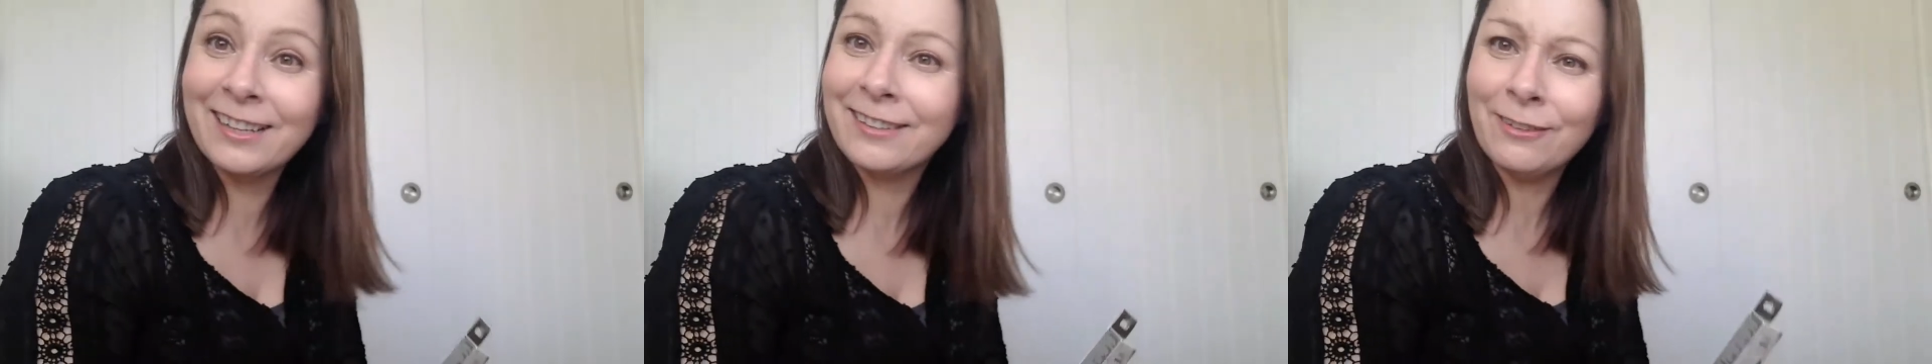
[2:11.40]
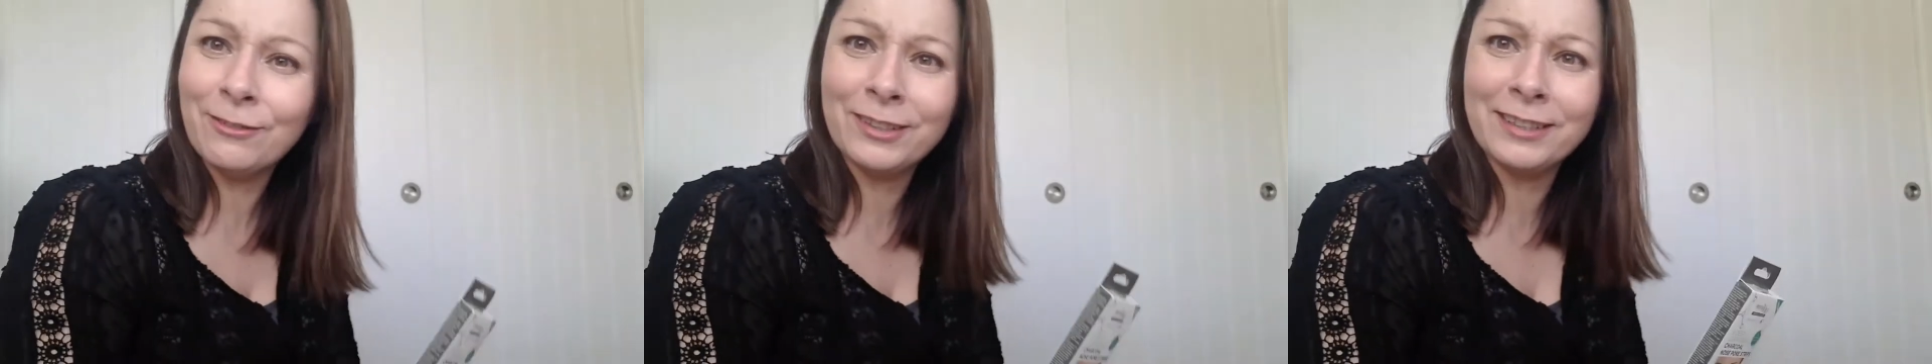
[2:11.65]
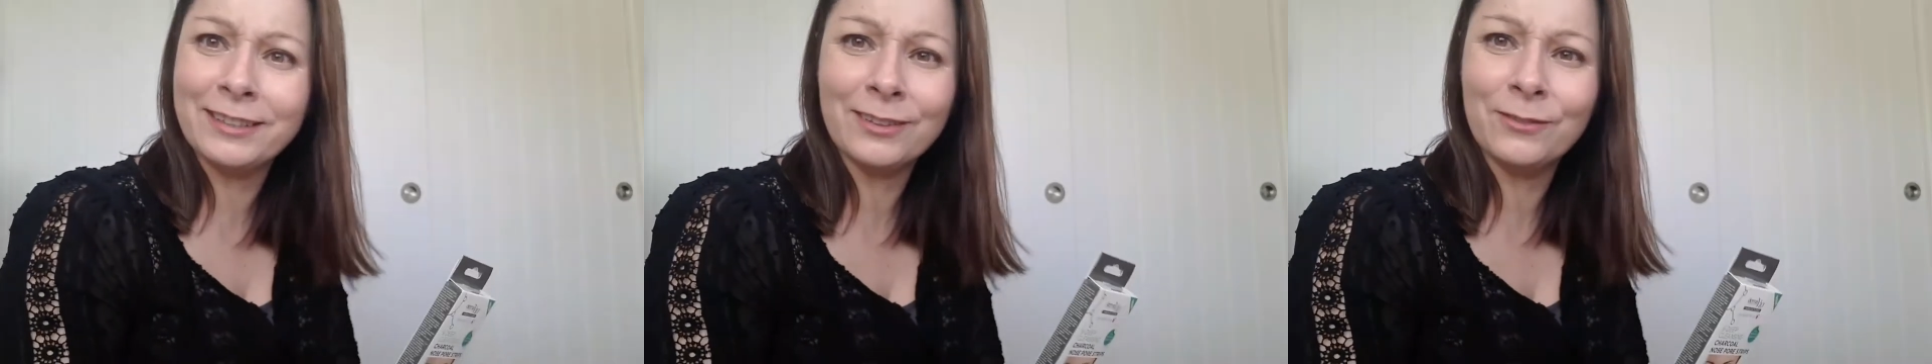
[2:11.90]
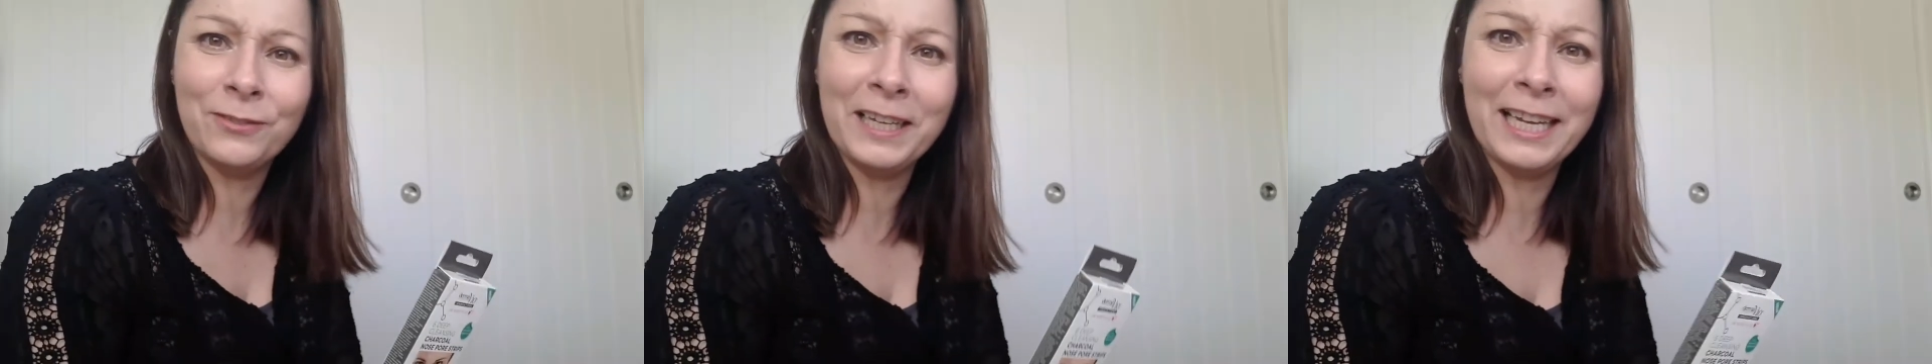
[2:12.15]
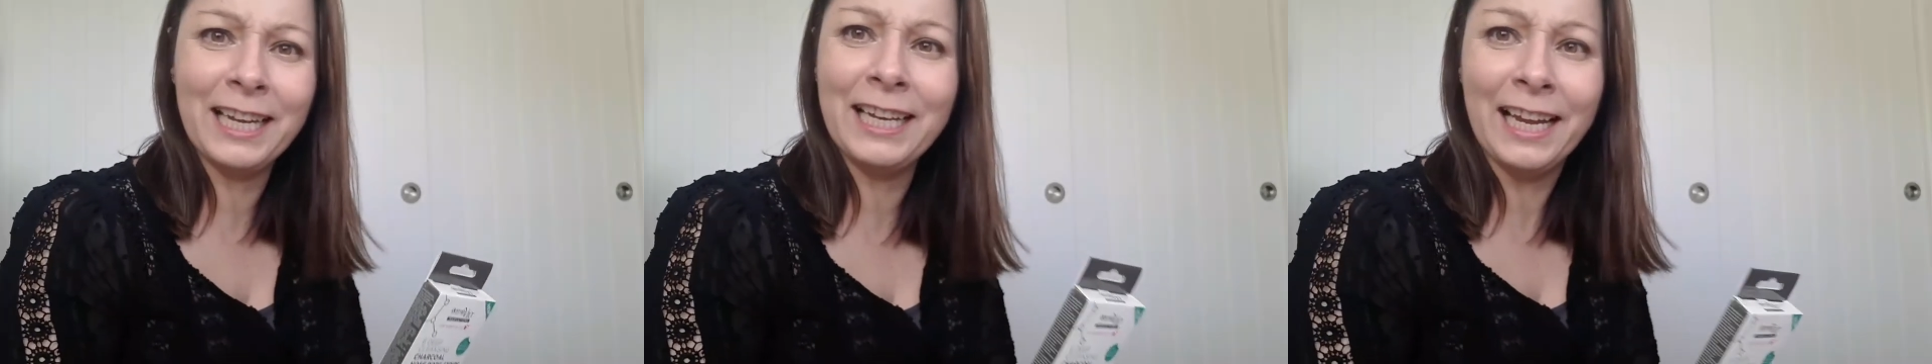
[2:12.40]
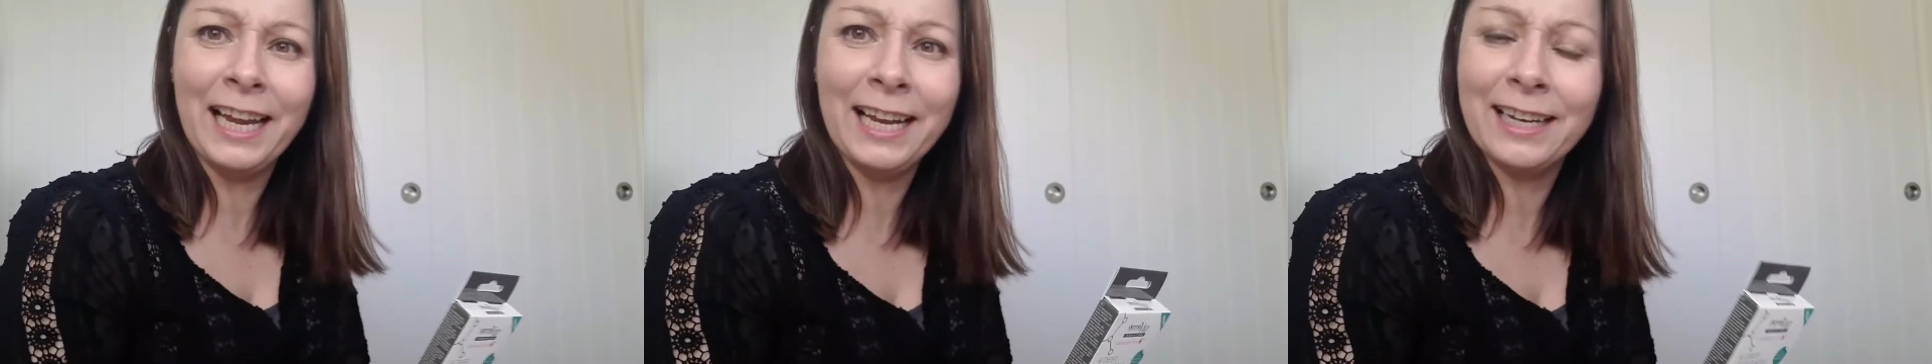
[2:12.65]
there's obviously something in
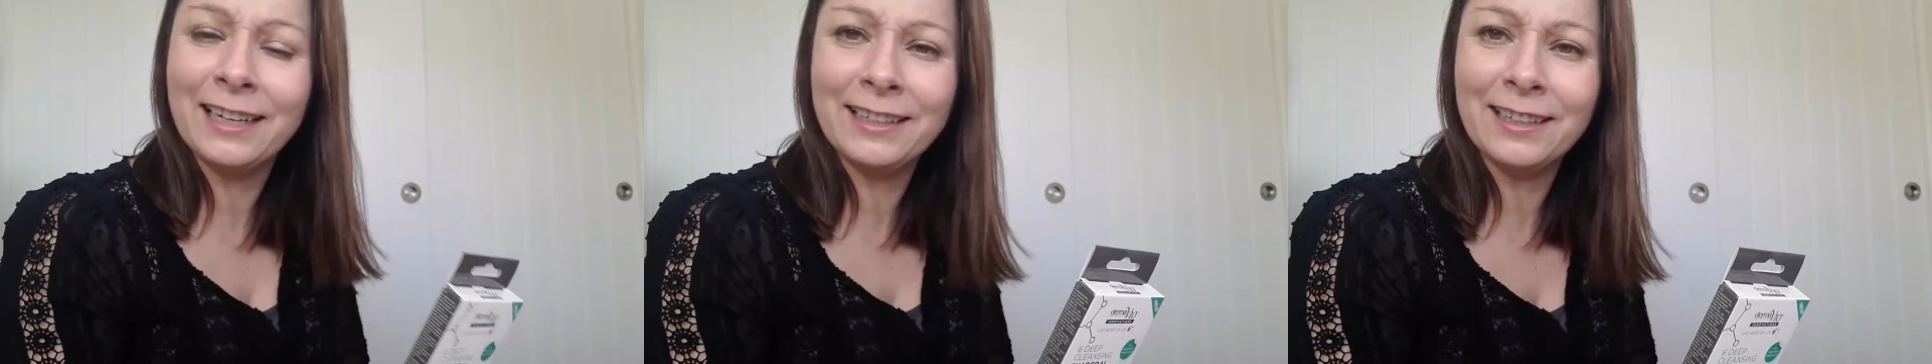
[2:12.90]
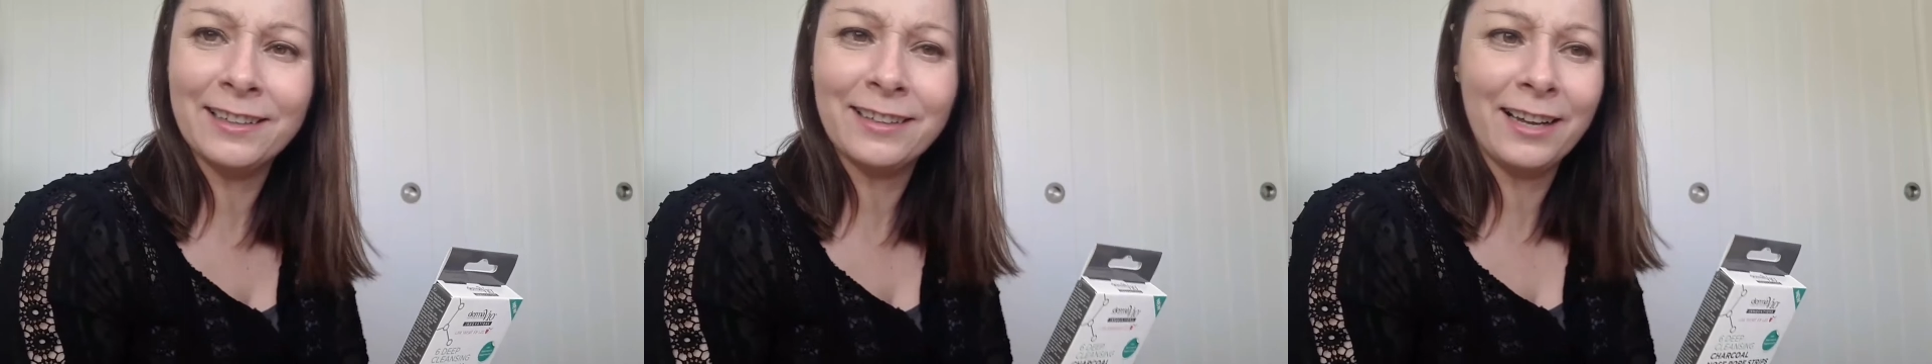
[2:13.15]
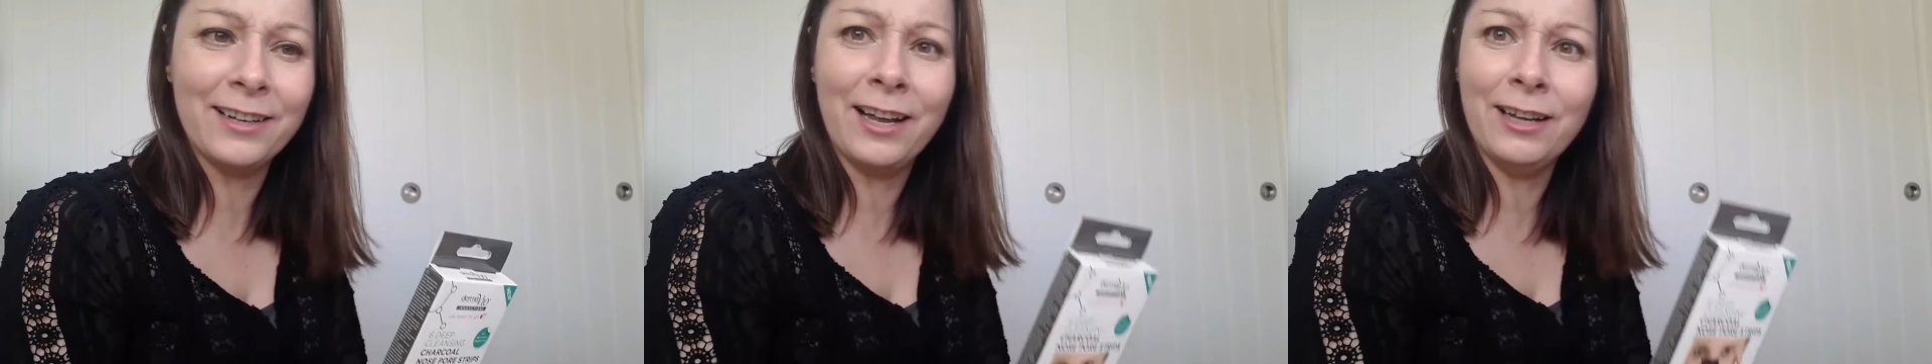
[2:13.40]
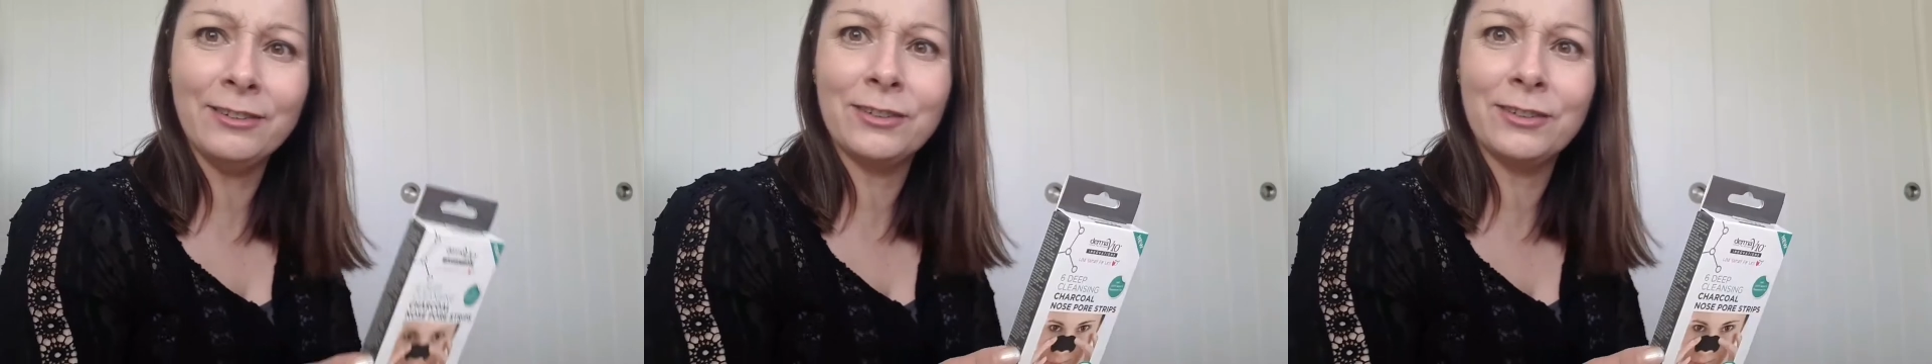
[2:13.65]
it. I don't know.